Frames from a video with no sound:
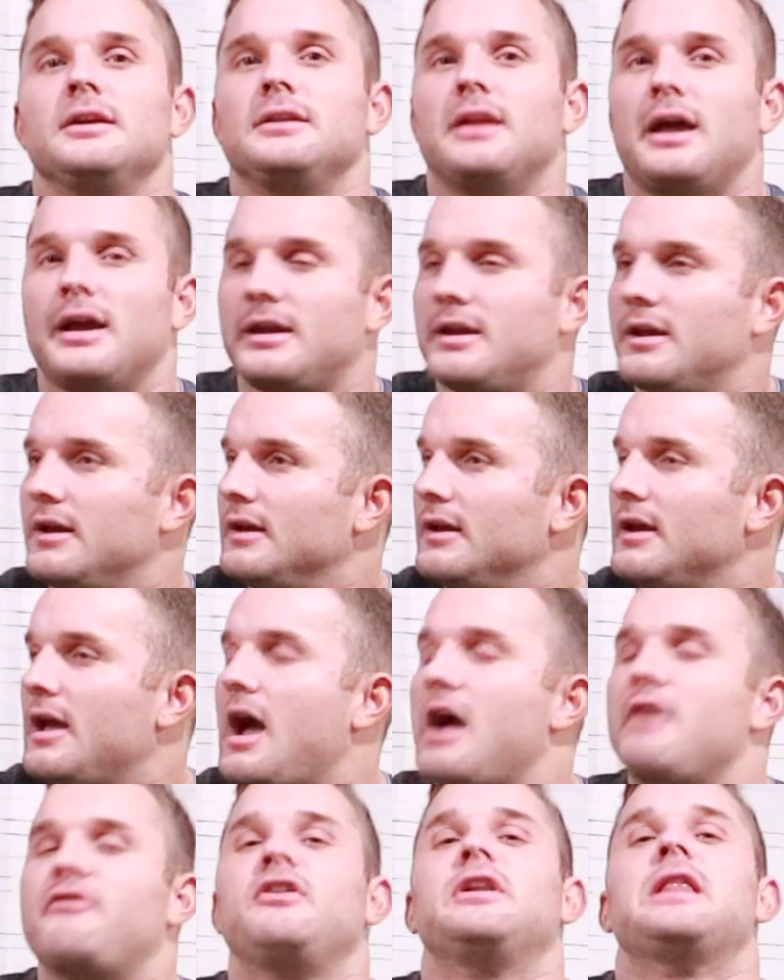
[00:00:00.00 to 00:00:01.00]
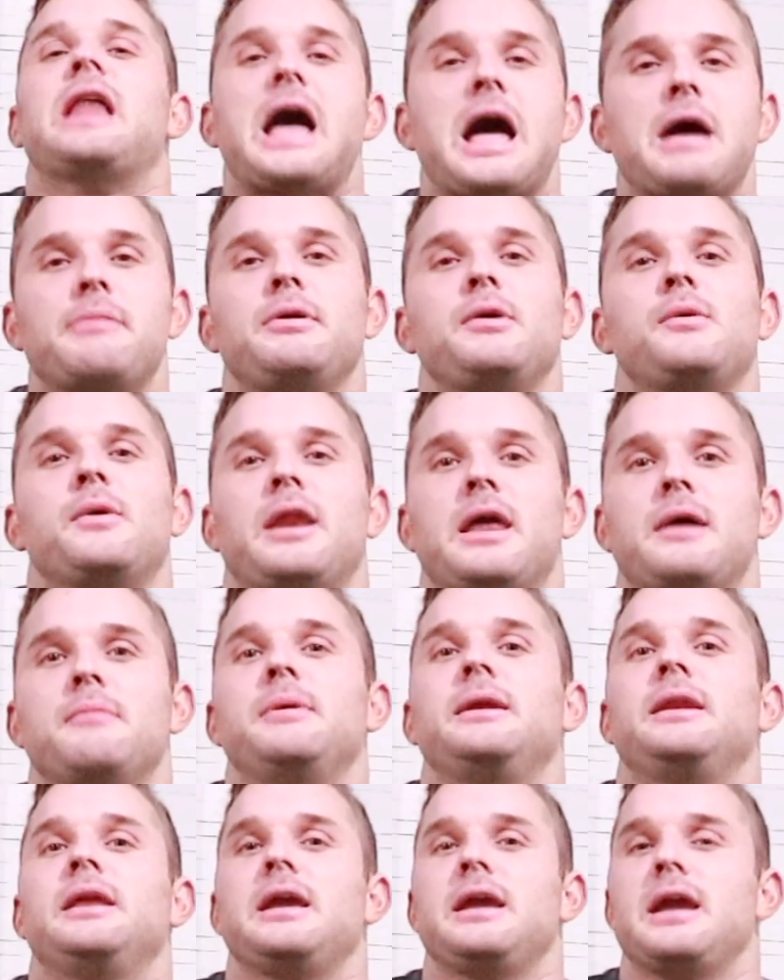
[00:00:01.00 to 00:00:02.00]
Like, I feel happy when
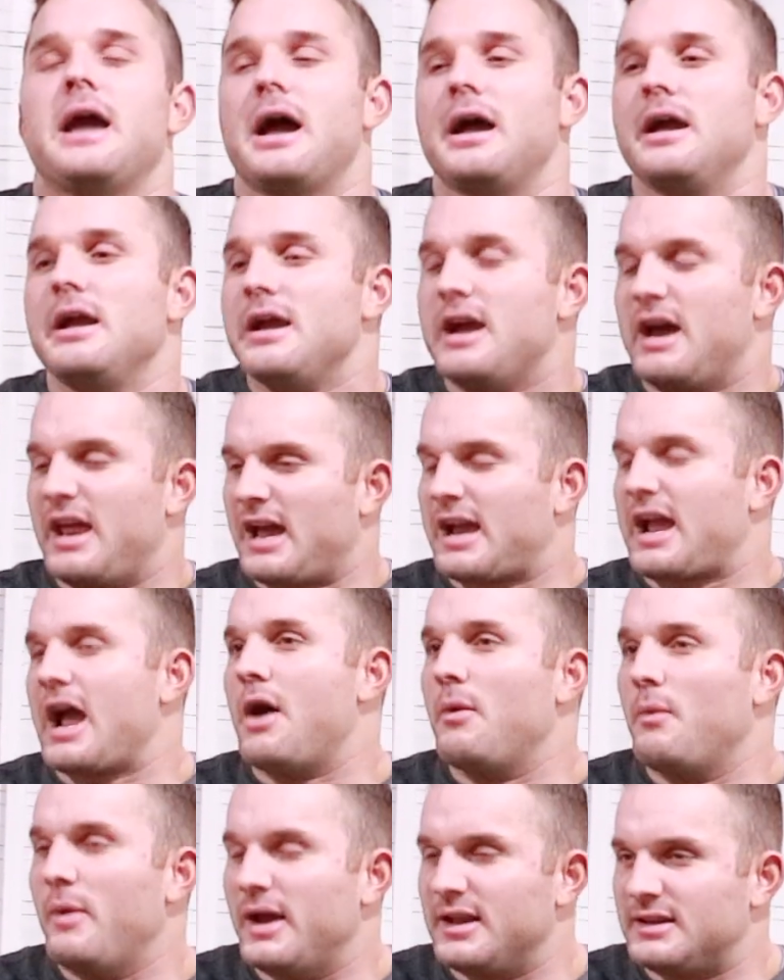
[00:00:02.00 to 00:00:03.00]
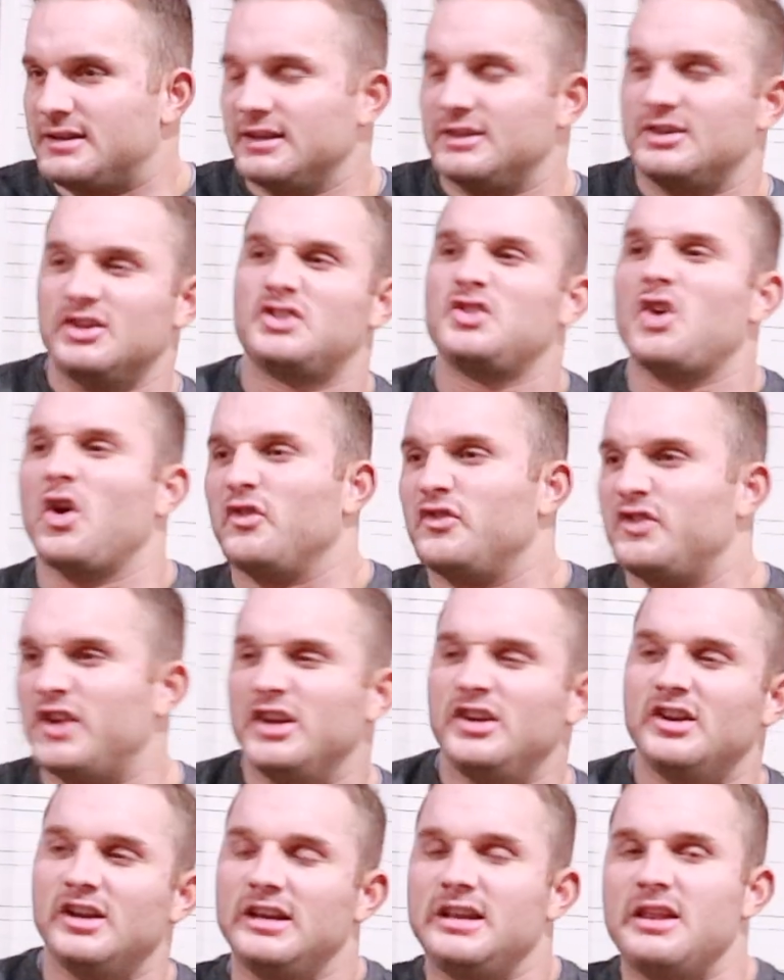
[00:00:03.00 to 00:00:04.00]
I'm in here. And I can't wait to just
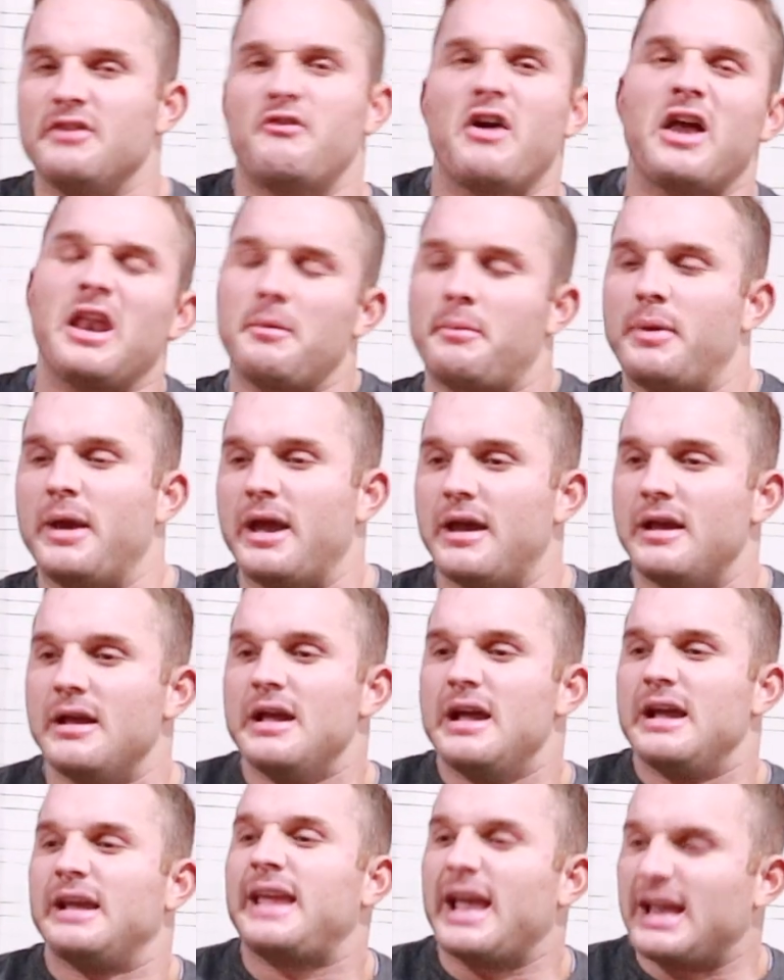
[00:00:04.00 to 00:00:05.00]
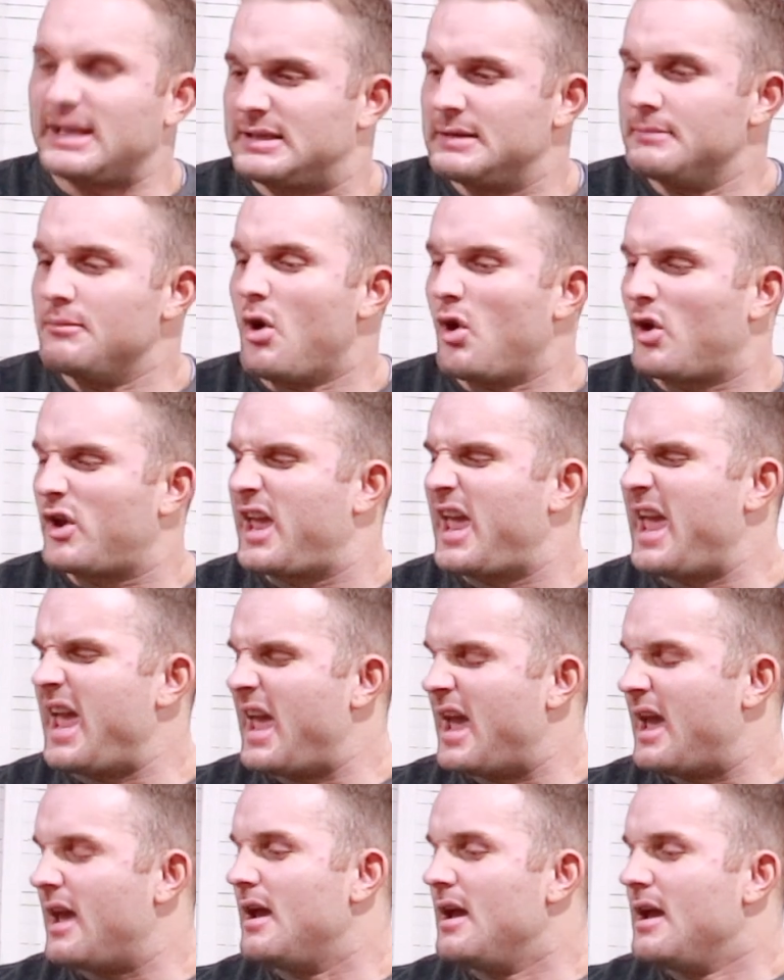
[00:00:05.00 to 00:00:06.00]
continually develop it, get some more
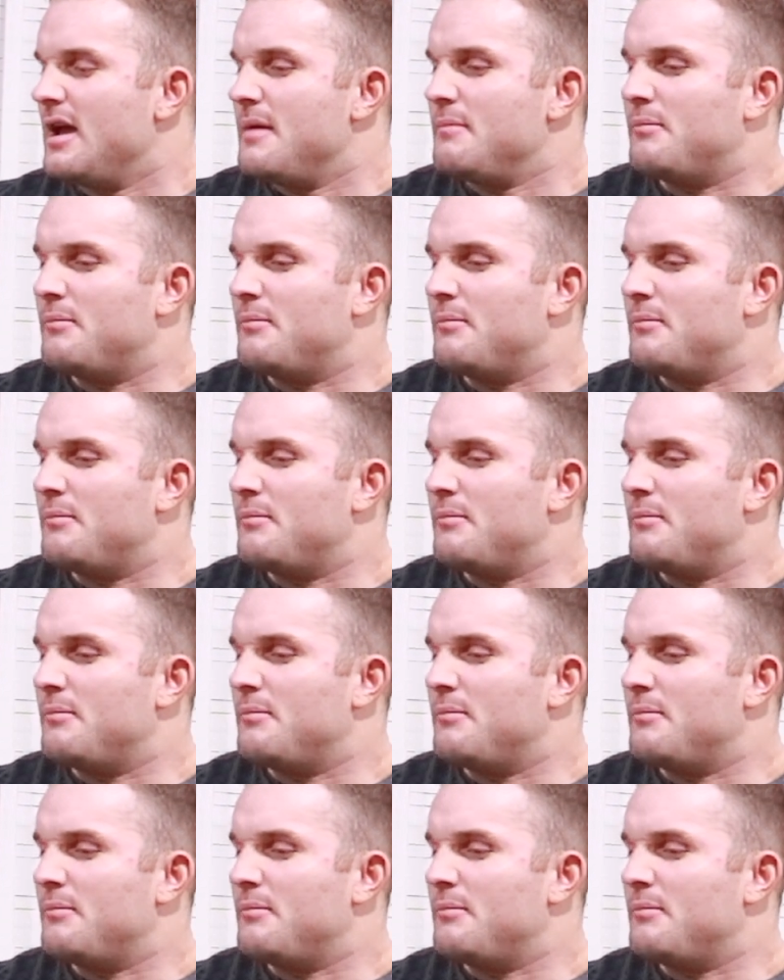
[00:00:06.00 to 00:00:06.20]
kit.